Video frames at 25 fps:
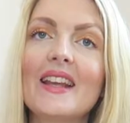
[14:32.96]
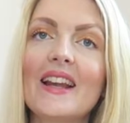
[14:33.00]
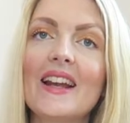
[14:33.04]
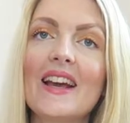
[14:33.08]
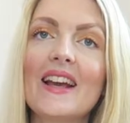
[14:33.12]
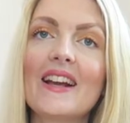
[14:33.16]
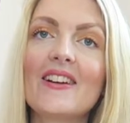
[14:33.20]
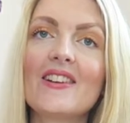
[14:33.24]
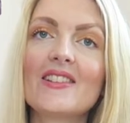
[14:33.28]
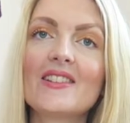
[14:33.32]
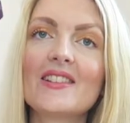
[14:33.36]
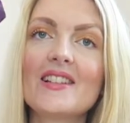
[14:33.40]
Then
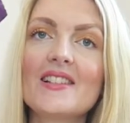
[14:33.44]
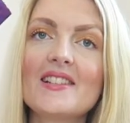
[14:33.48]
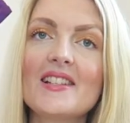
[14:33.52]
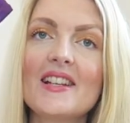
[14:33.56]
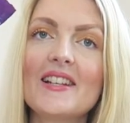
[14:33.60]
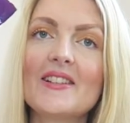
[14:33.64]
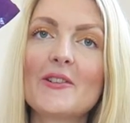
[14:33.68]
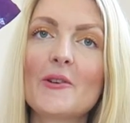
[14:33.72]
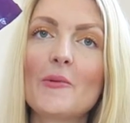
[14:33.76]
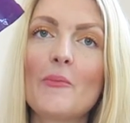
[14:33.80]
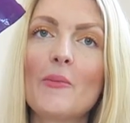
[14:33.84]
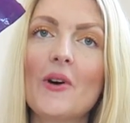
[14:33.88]
I got this
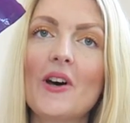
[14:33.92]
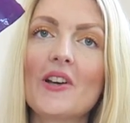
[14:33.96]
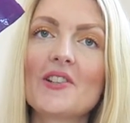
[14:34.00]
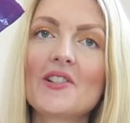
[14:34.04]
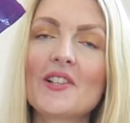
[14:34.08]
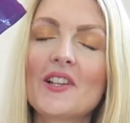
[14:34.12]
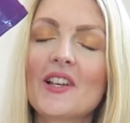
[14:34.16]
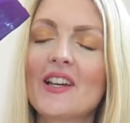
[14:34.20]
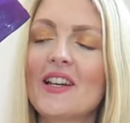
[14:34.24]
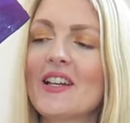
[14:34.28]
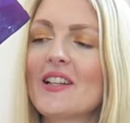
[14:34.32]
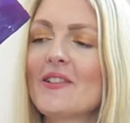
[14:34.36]
little
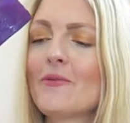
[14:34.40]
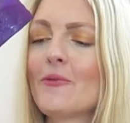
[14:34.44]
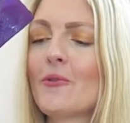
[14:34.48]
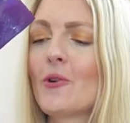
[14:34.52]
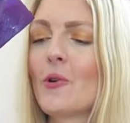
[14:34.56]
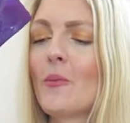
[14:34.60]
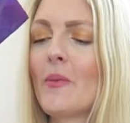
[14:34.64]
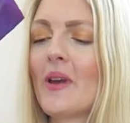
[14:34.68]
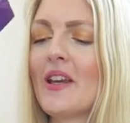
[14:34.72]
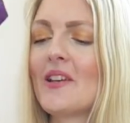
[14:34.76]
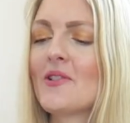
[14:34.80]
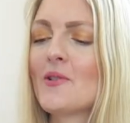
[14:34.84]
basket
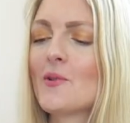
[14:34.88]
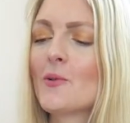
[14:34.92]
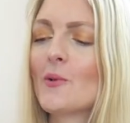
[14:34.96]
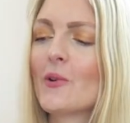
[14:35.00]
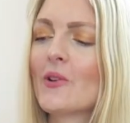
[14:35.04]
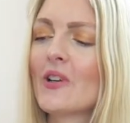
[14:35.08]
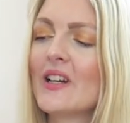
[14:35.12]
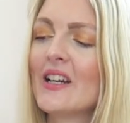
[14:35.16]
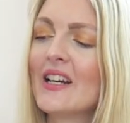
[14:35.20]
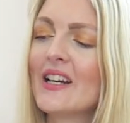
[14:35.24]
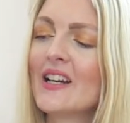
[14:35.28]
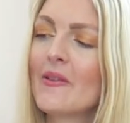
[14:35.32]
from a
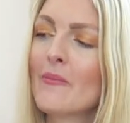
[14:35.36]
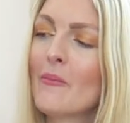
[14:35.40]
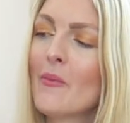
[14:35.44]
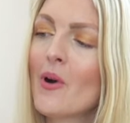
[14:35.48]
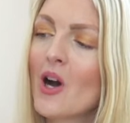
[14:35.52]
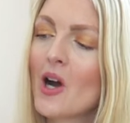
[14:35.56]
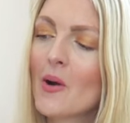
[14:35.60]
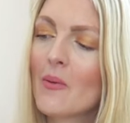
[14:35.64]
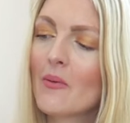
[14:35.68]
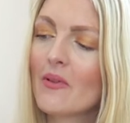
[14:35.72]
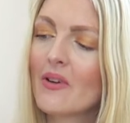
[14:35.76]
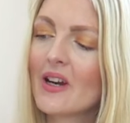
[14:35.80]
store here in
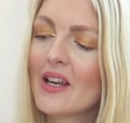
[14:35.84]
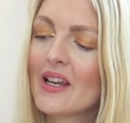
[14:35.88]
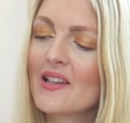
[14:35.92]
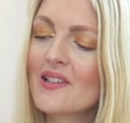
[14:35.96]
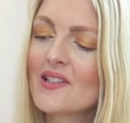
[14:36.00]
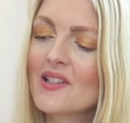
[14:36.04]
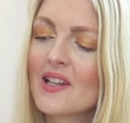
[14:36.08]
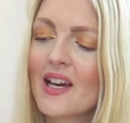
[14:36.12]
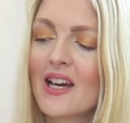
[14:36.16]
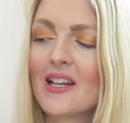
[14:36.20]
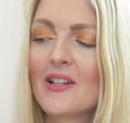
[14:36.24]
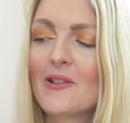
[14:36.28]

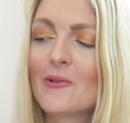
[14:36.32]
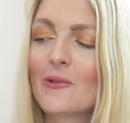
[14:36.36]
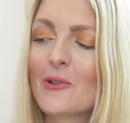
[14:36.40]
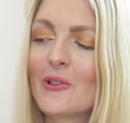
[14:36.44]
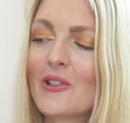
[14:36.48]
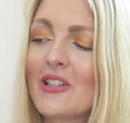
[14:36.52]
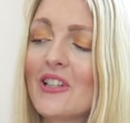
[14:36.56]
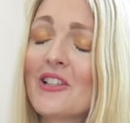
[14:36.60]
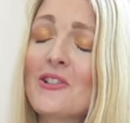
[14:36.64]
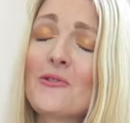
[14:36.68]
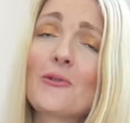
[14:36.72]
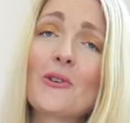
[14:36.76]
Marmaris. I
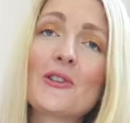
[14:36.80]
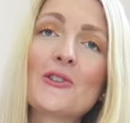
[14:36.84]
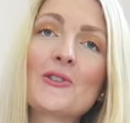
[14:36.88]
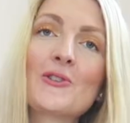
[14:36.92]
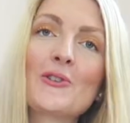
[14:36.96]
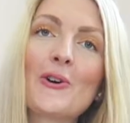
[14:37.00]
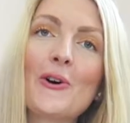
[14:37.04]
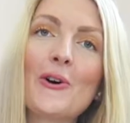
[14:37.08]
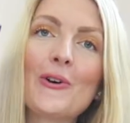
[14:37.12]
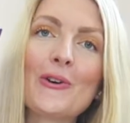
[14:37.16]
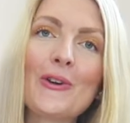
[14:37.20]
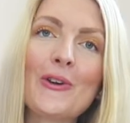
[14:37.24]
thought this was
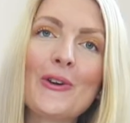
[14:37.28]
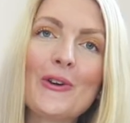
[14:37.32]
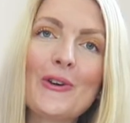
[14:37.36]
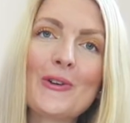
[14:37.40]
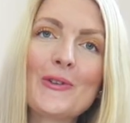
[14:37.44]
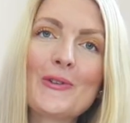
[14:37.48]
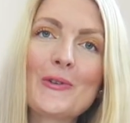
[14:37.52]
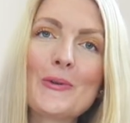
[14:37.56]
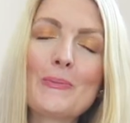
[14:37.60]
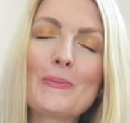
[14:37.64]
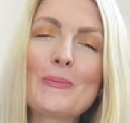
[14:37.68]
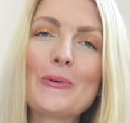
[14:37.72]
so
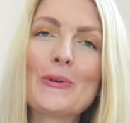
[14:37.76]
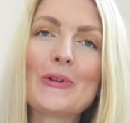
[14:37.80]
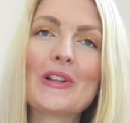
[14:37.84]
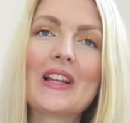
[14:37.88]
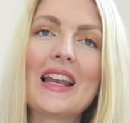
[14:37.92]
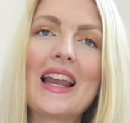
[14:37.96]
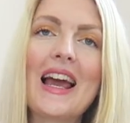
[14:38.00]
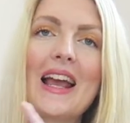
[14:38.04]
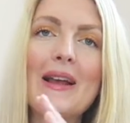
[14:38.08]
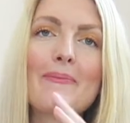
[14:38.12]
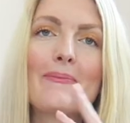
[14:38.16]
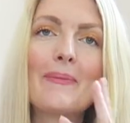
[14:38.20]
cute to
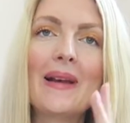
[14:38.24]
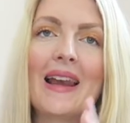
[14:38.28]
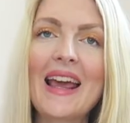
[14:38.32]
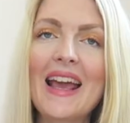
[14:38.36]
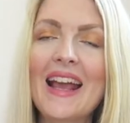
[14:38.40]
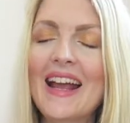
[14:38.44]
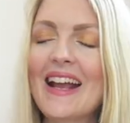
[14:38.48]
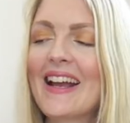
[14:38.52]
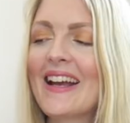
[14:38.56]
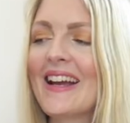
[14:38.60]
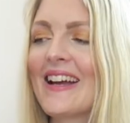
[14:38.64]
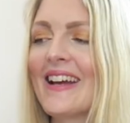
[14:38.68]
put like
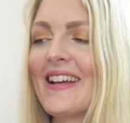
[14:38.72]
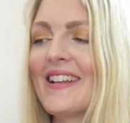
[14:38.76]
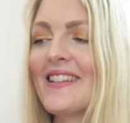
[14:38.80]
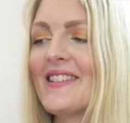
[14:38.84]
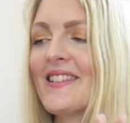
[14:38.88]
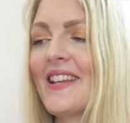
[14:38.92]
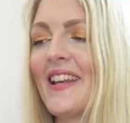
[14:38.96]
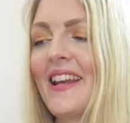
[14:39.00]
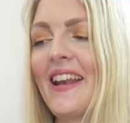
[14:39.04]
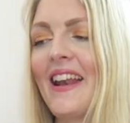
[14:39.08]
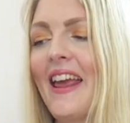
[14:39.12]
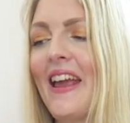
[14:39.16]

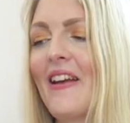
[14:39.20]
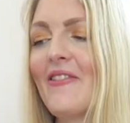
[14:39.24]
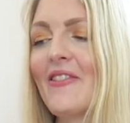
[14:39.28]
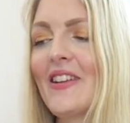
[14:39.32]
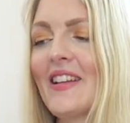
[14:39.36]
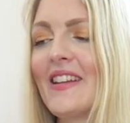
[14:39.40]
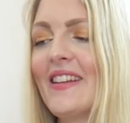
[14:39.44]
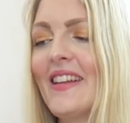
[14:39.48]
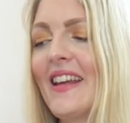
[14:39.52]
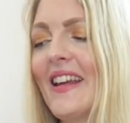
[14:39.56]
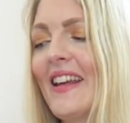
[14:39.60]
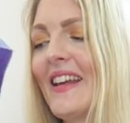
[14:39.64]
blankets and
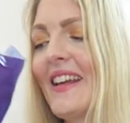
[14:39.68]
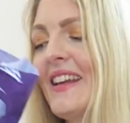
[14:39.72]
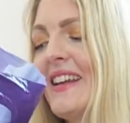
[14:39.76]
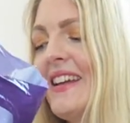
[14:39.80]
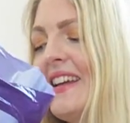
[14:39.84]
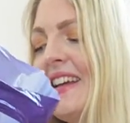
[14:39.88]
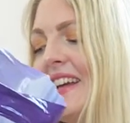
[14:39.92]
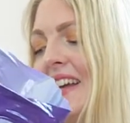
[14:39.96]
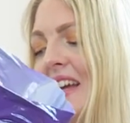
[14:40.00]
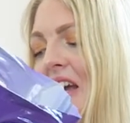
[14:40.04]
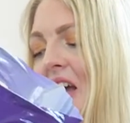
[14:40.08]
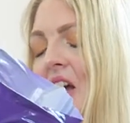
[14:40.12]
everything,
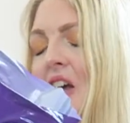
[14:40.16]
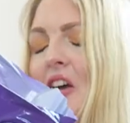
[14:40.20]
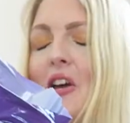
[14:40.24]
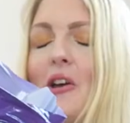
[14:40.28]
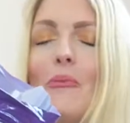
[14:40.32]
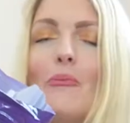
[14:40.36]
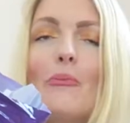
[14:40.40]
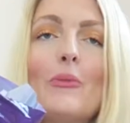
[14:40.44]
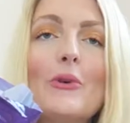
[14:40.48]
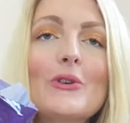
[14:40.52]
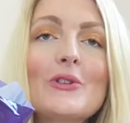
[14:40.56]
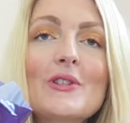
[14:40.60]

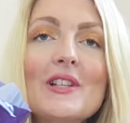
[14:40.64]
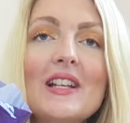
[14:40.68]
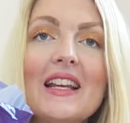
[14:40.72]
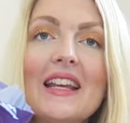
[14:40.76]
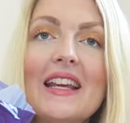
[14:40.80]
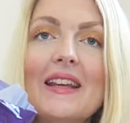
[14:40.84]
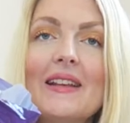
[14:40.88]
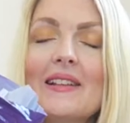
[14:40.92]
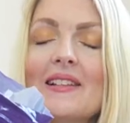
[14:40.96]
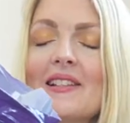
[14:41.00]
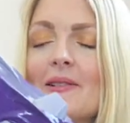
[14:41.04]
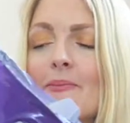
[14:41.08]

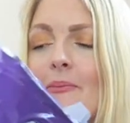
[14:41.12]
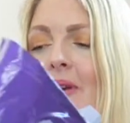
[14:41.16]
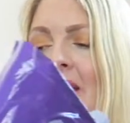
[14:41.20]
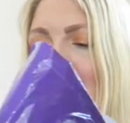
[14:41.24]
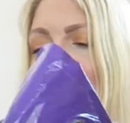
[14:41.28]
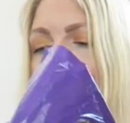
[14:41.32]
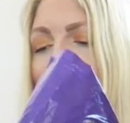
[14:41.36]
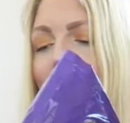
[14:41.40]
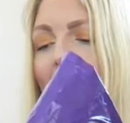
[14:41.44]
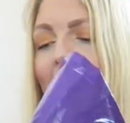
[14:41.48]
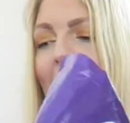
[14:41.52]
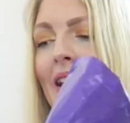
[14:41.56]
muslins
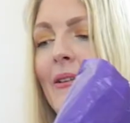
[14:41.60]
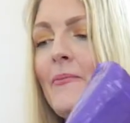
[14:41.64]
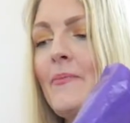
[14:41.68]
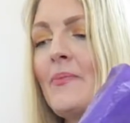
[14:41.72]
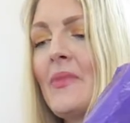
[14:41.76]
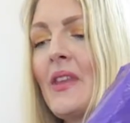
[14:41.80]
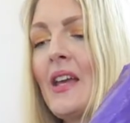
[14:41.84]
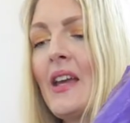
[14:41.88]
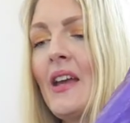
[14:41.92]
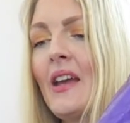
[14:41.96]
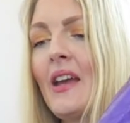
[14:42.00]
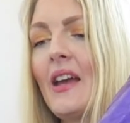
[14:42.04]

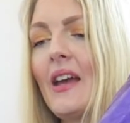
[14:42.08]
maybe.